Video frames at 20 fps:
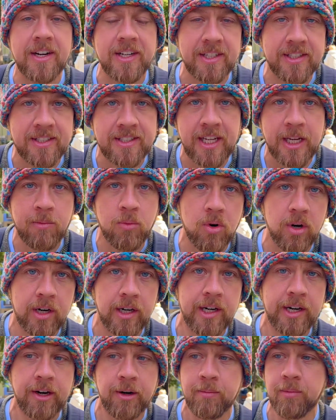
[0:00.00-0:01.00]
to see more
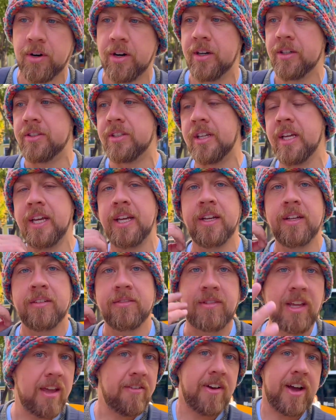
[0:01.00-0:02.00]
Galarian birds,
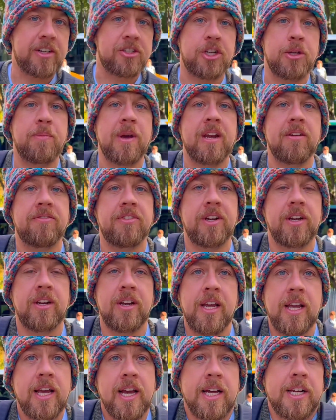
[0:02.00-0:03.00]
they've actually benefited.
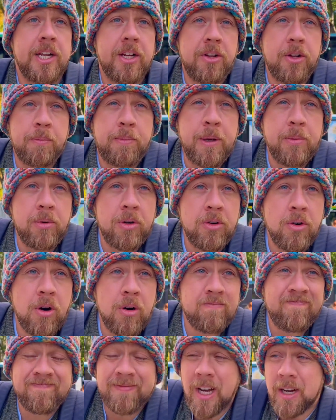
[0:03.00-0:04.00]
And then other people who are,
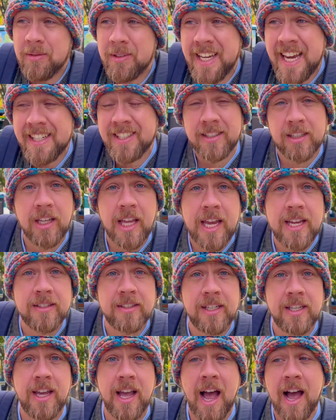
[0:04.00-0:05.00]
I guess,
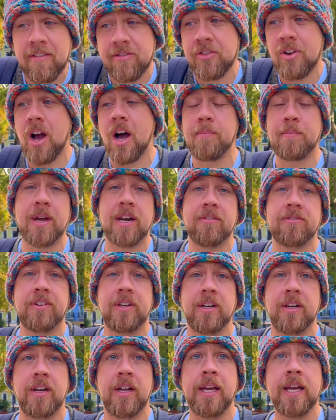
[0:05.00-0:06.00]
lazy have not
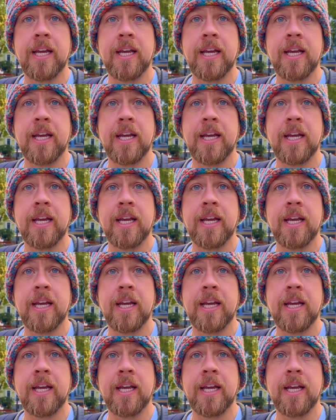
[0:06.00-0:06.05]
benefited.